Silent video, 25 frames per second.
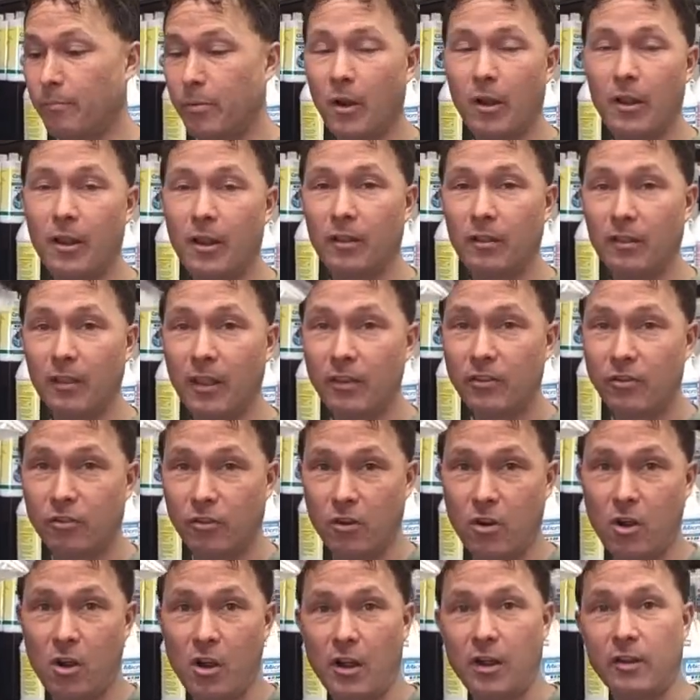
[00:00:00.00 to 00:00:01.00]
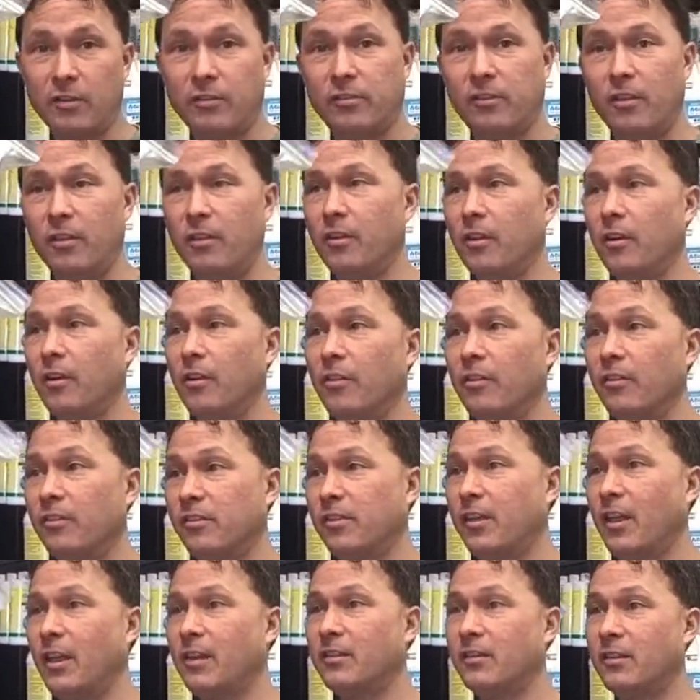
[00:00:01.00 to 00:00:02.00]
probably at lesser cost than
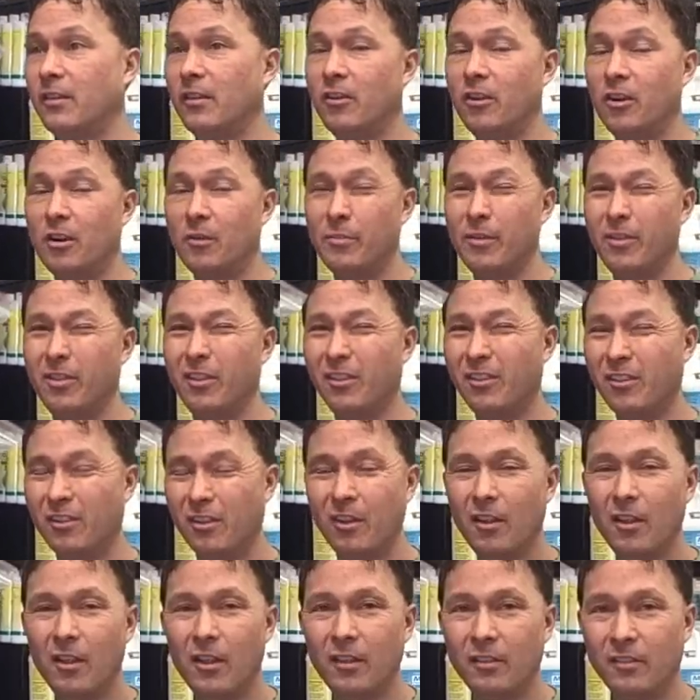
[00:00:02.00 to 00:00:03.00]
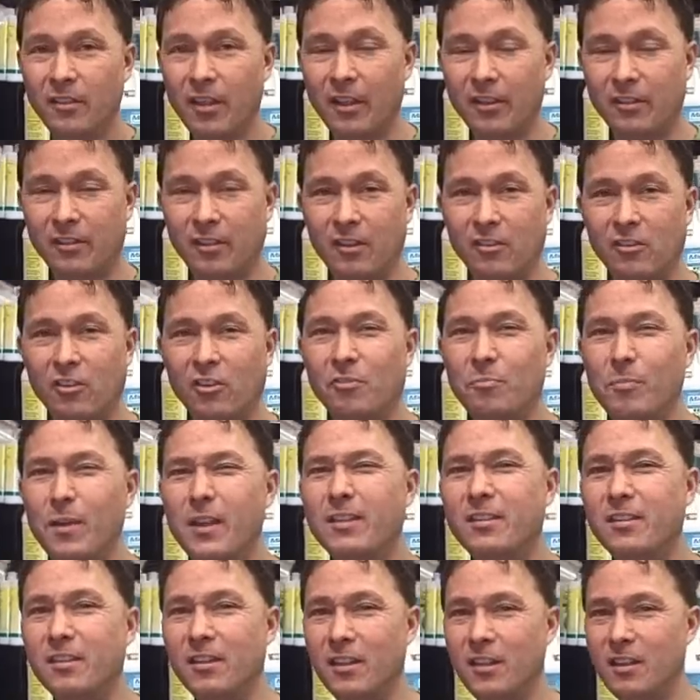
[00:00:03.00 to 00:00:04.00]
this test kit here. But this test kit just
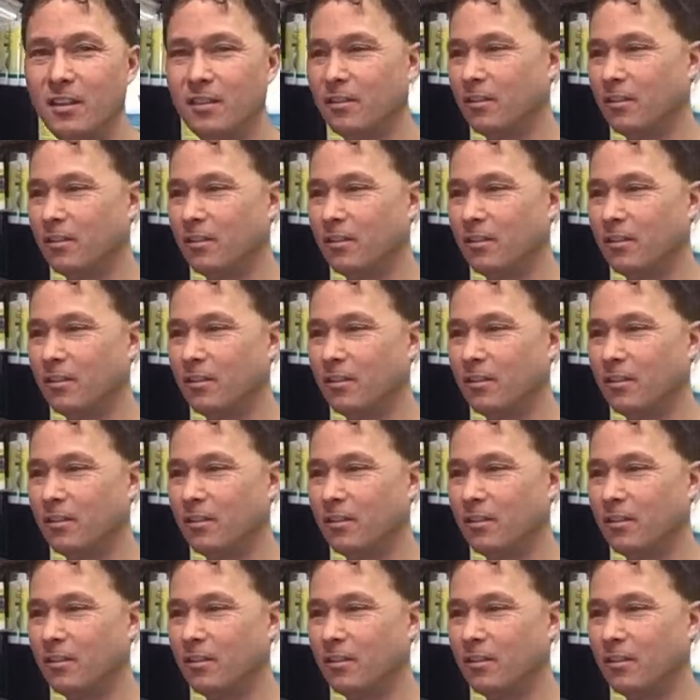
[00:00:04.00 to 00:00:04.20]
makes it